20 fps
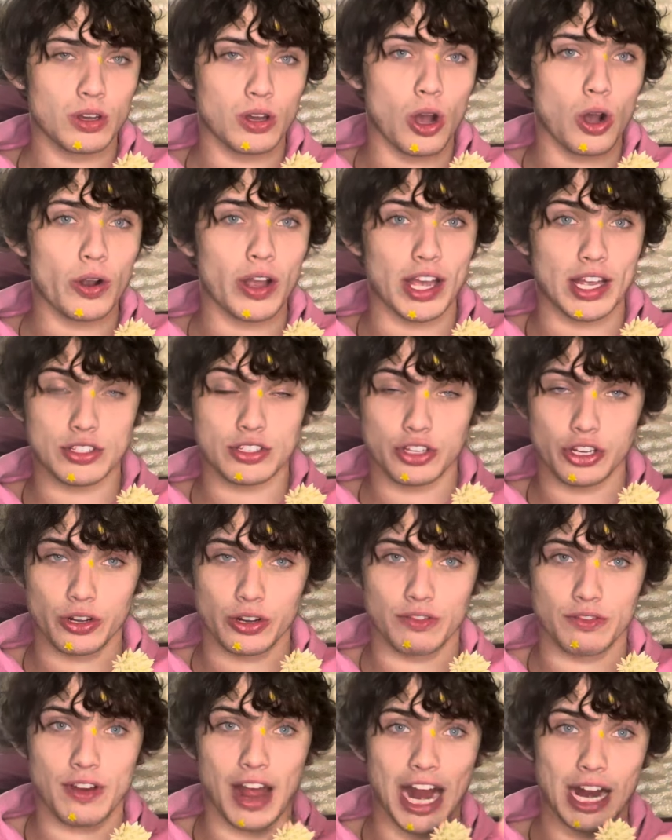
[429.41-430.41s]
Okay, so your
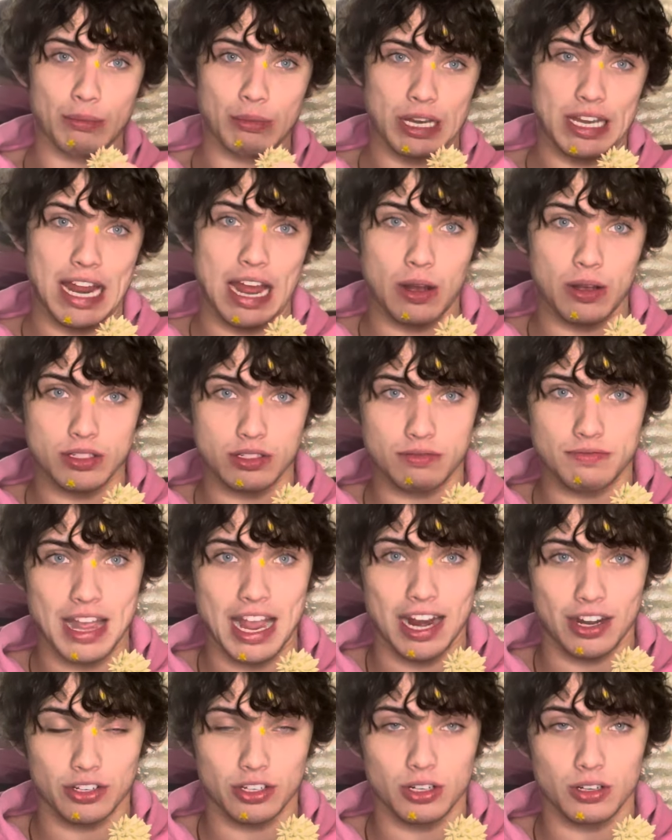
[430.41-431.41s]
environment now is a
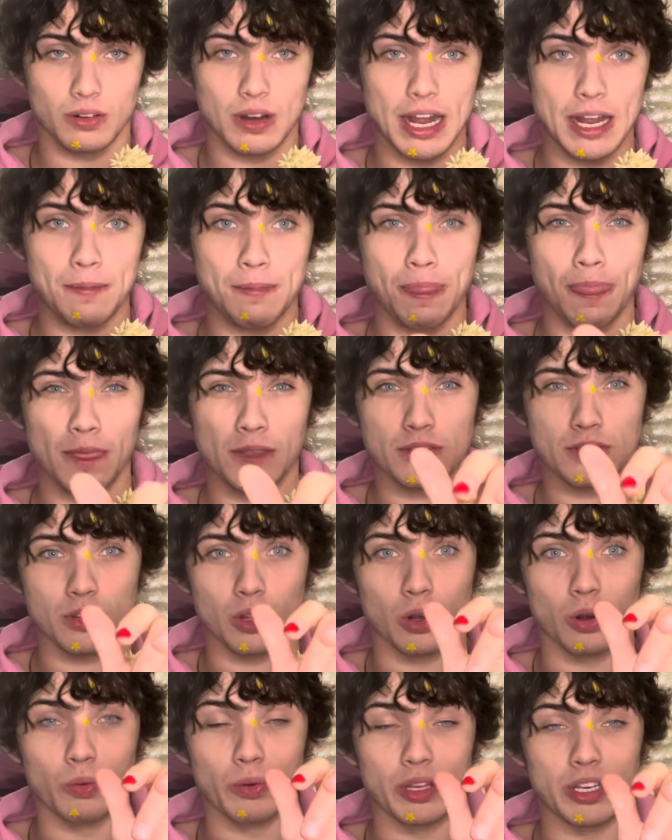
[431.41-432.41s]
factor, right?
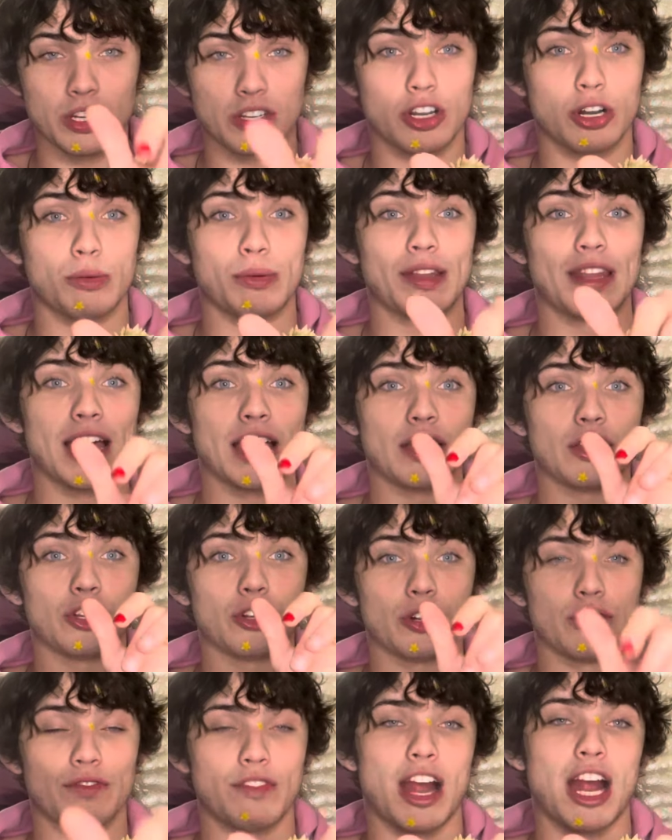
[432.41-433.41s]
So we determine that
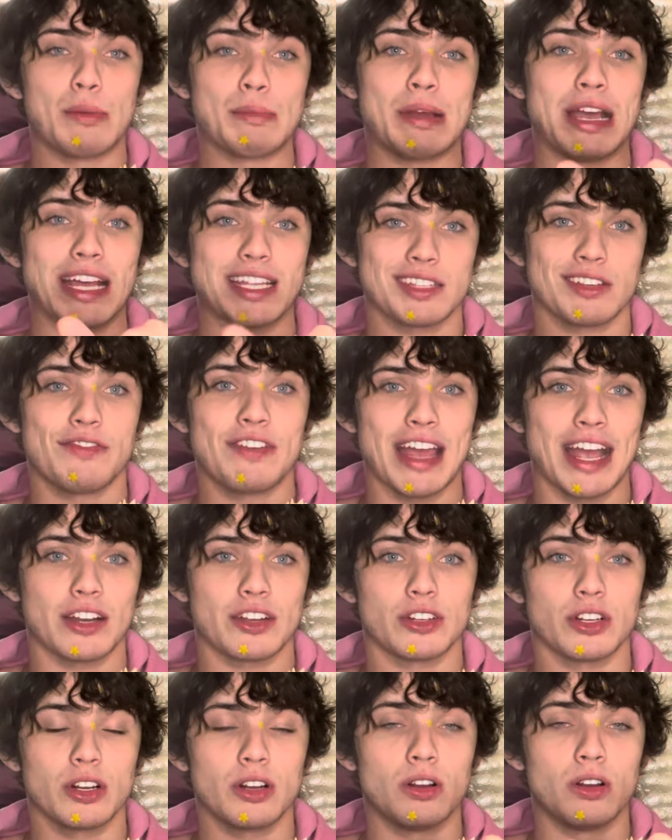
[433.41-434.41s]
your environment has a
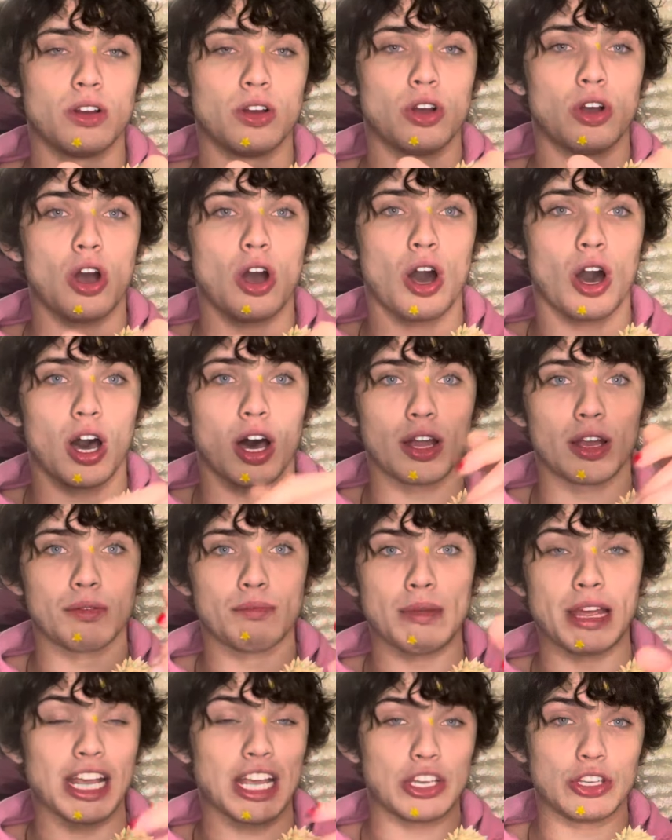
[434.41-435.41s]
factor on
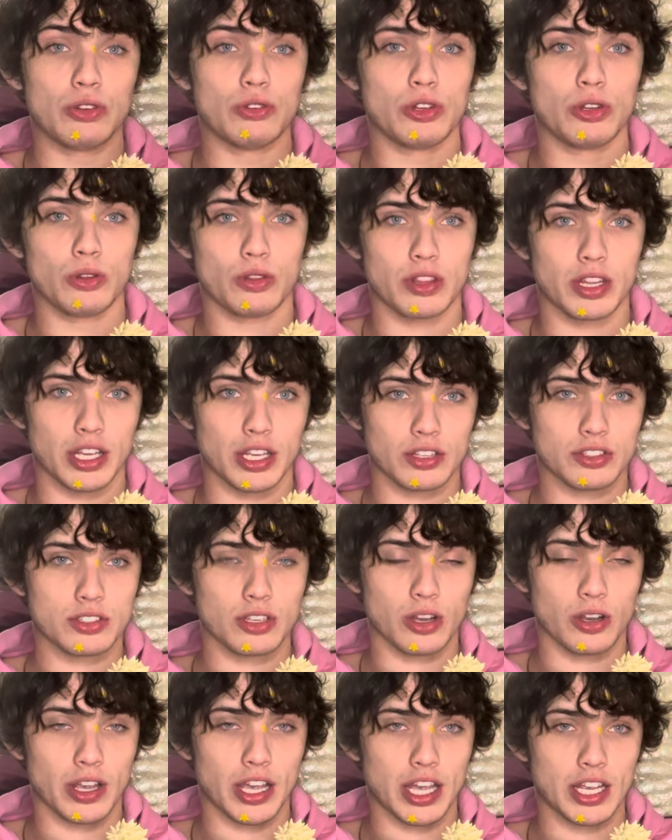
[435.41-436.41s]
making you do things.
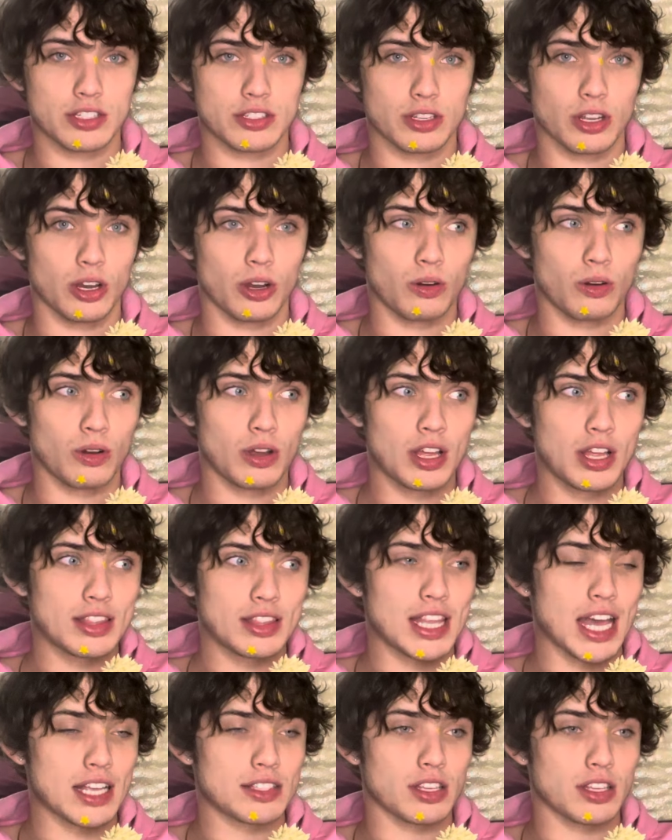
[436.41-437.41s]
Okay, so
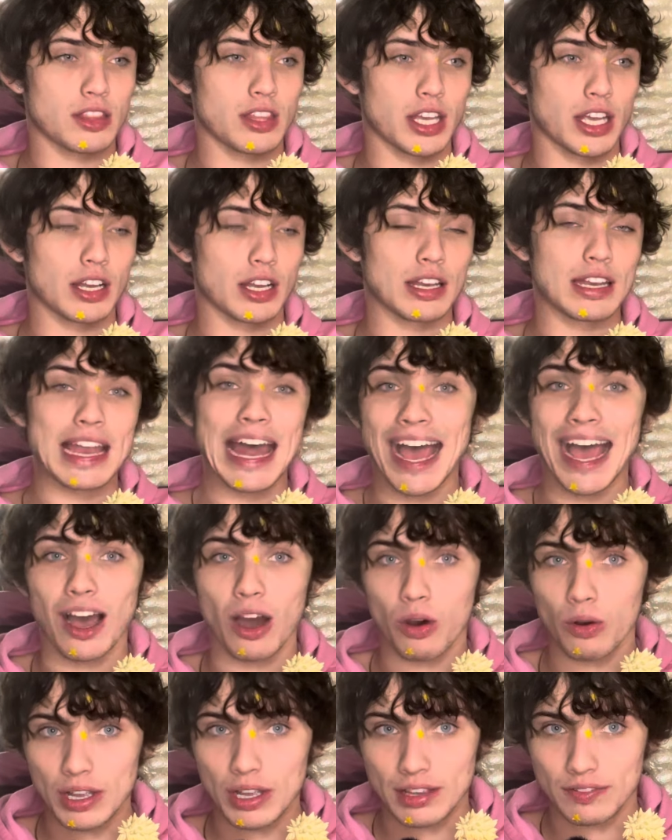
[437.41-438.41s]
that's a thing.
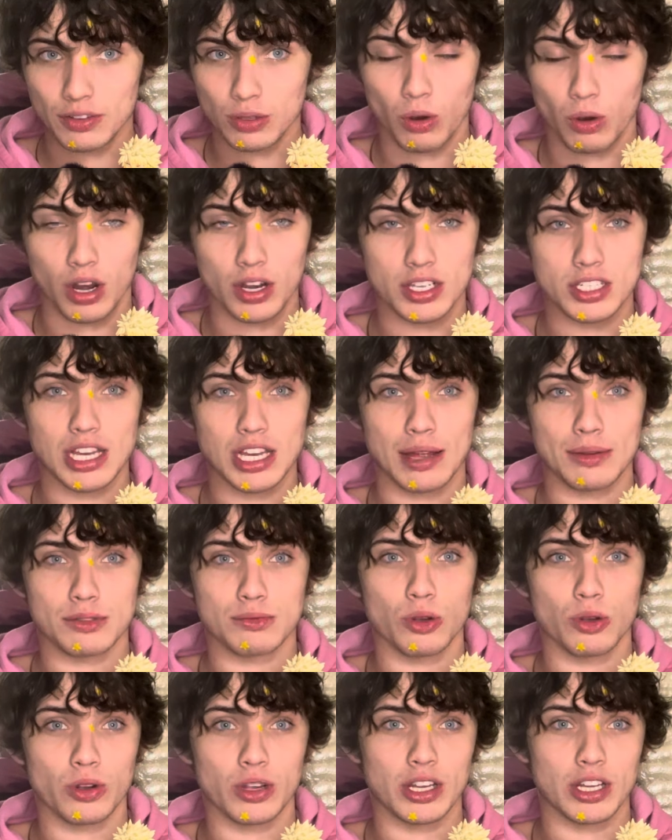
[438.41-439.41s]
Now, if you wanted to stop
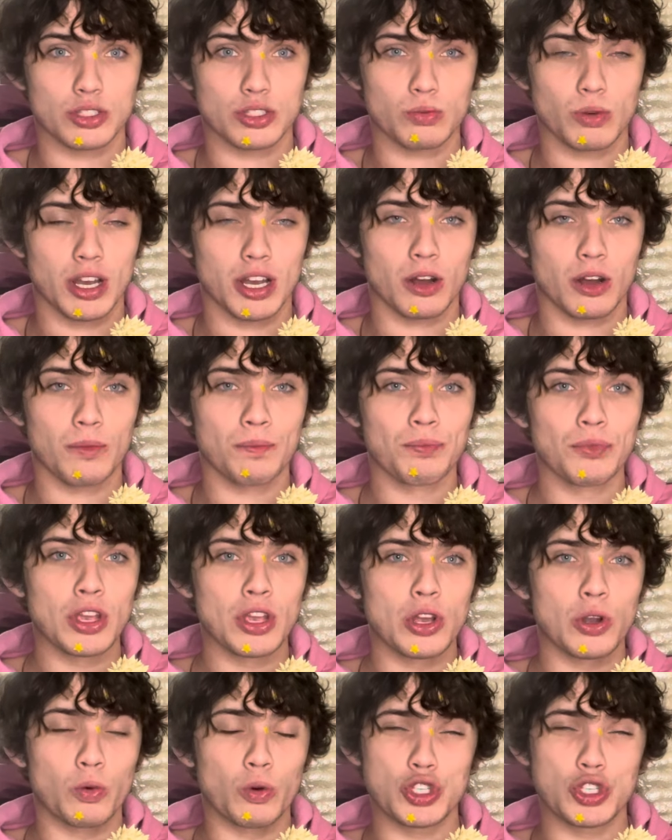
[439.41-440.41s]
smoking as well,
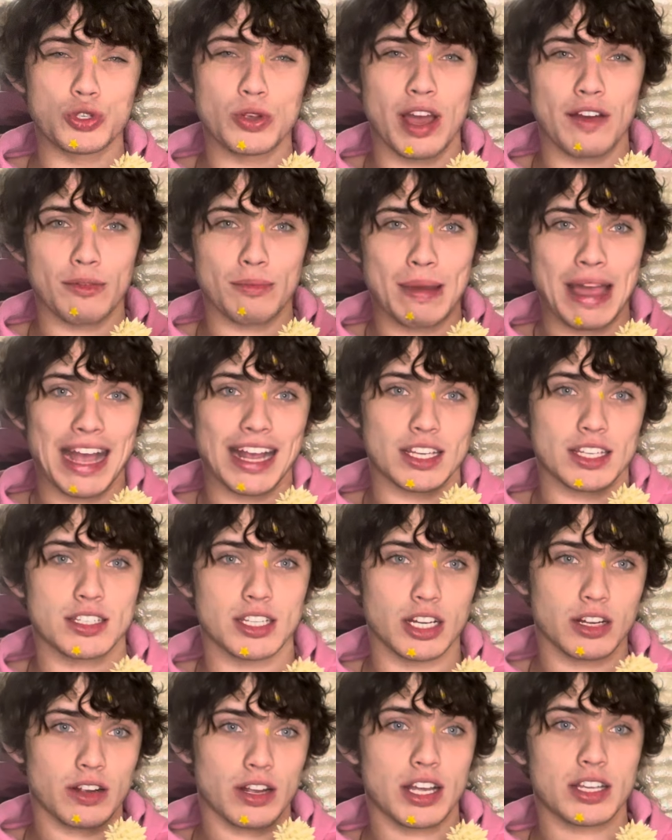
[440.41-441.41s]
would you have a pack of
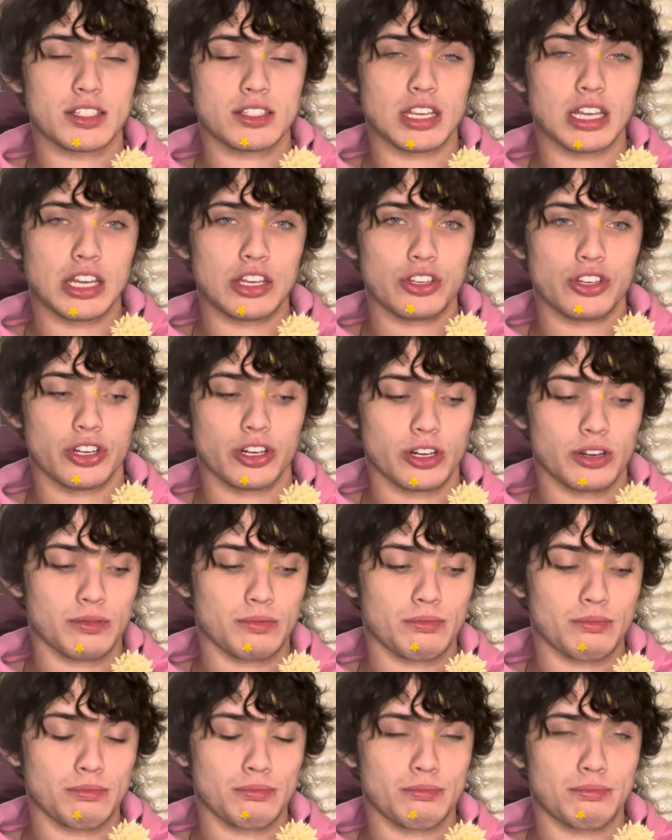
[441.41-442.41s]
cigarettes in your
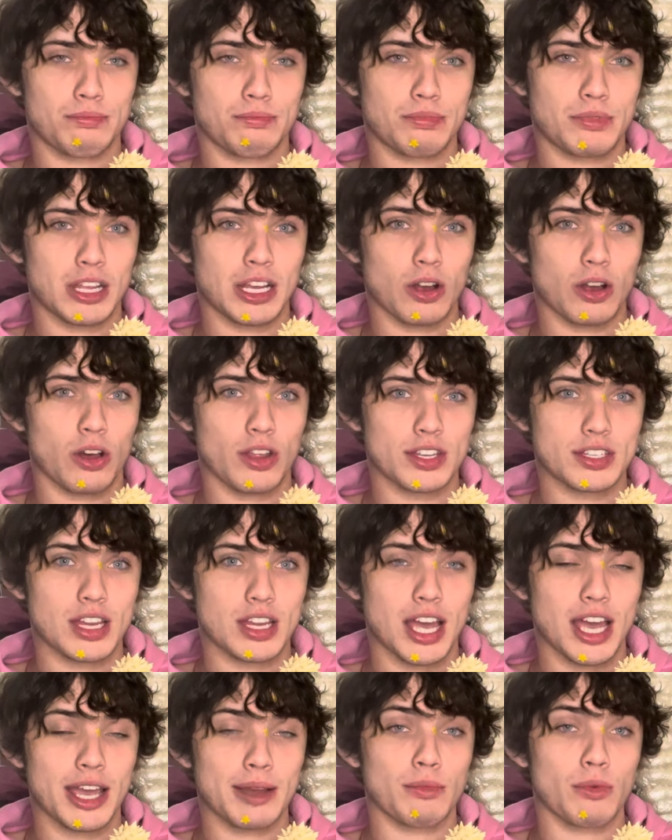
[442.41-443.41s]
thing all the
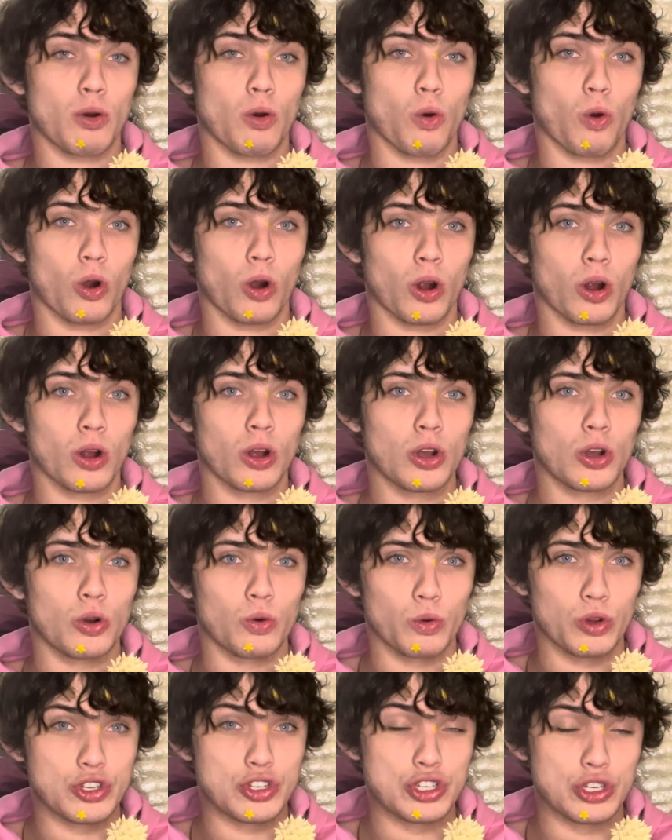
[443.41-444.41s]
time or
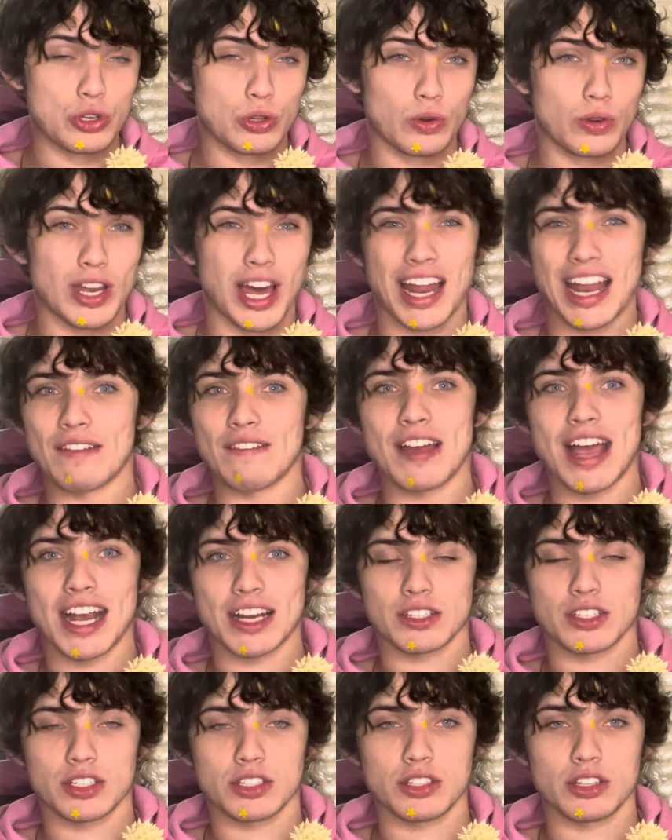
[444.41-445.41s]
would you not have
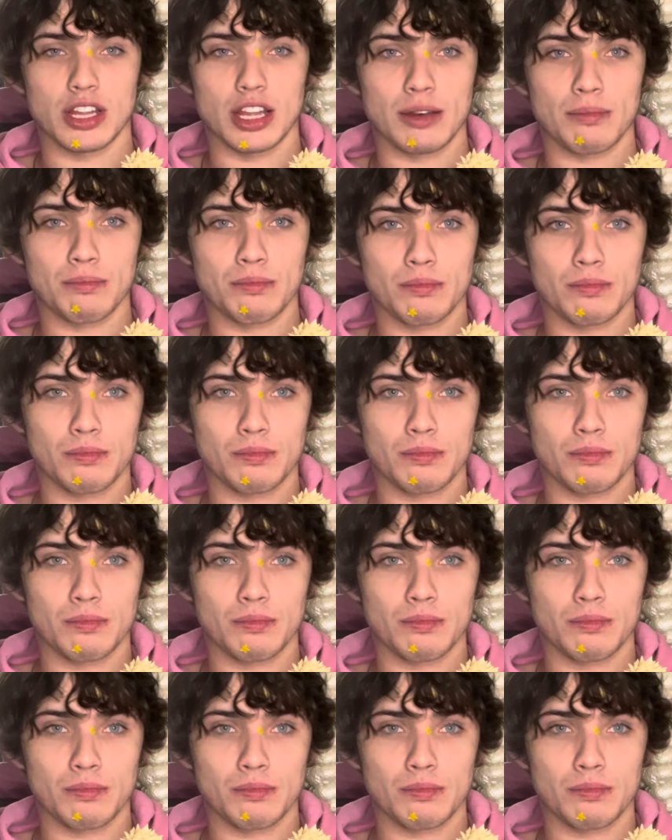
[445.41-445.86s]
access to them?